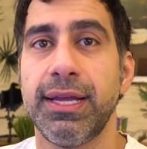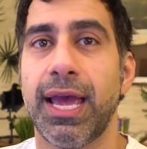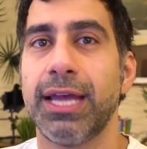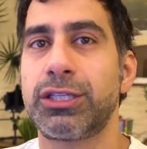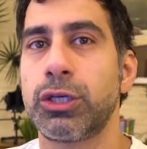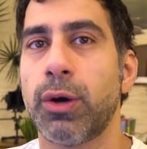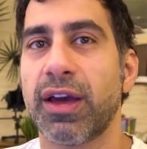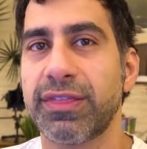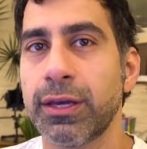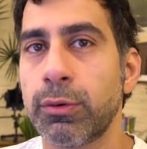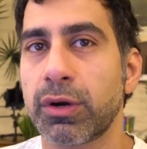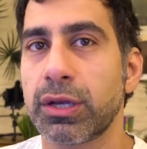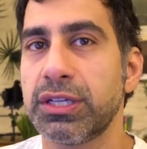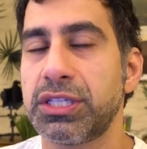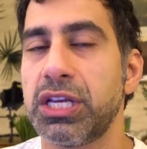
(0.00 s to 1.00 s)
And so I think we're
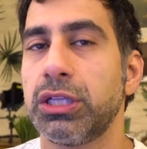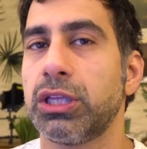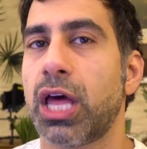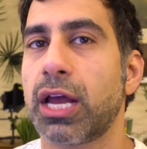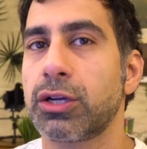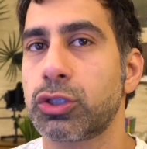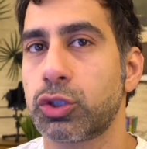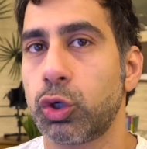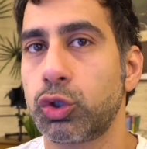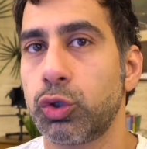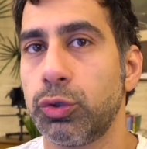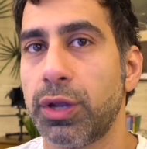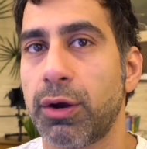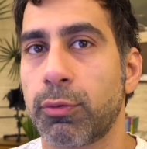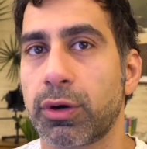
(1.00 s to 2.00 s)
going to see a lot of social
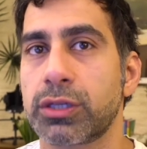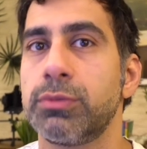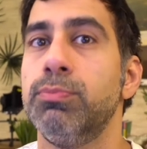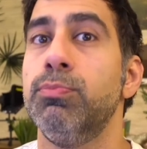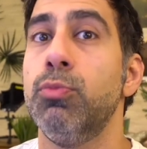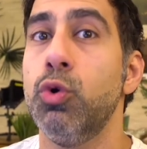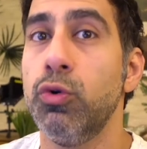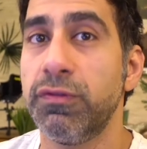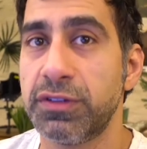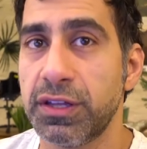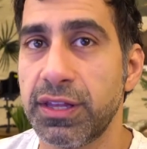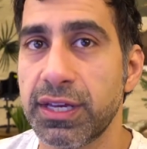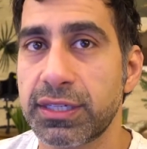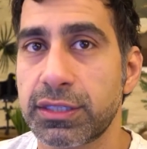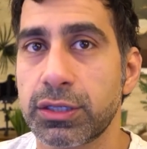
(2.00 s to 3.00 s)
networks move to
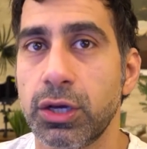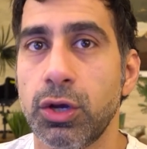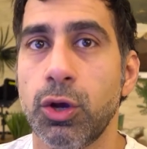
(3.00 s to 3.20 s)
this,